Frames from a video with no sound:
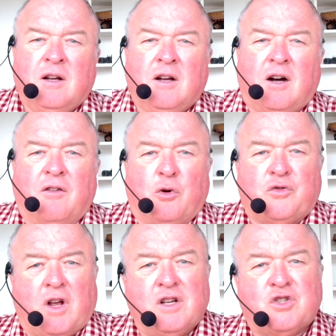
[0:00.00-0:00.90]
I've
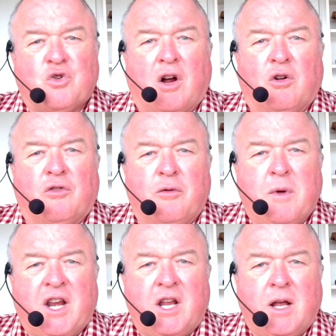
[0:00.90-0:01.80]
also struggled for
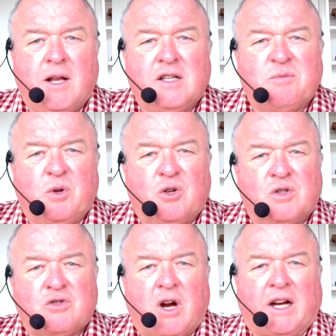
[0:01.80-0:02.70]
many years
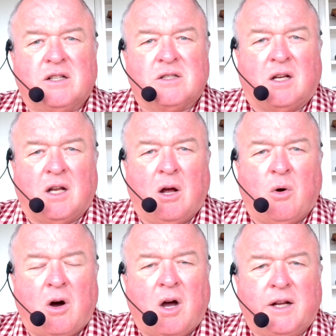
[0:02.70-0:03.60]
because tractors are low
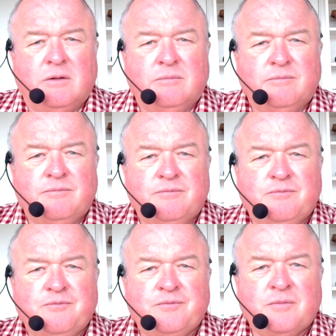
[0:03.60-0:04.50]
height.
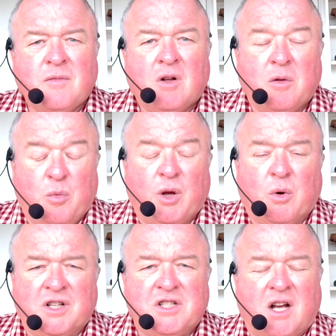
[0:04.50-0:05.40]
Big
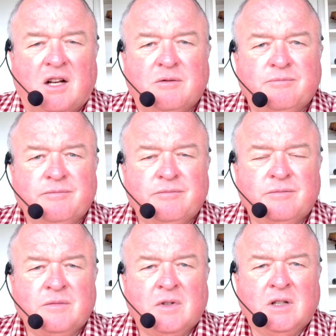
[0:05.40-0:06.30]
ones are.
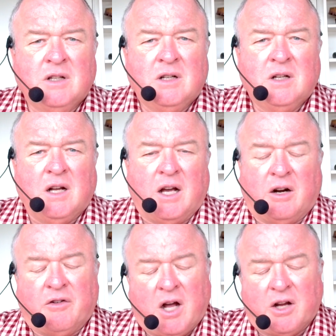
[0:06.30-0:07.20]
And
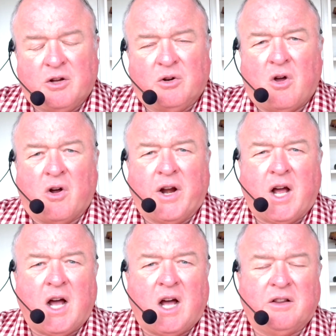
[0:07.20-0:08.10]
I've argued long and
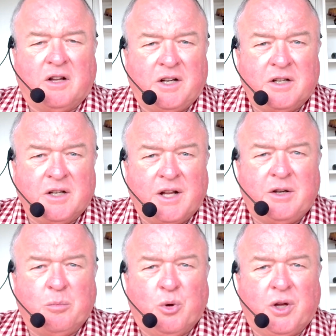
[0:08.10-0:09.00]
hard they didn't need
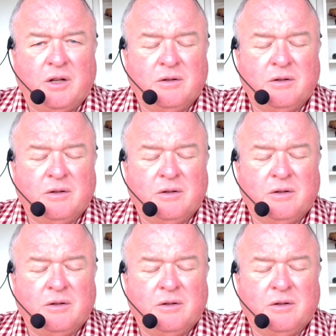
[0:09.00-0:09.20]
to be.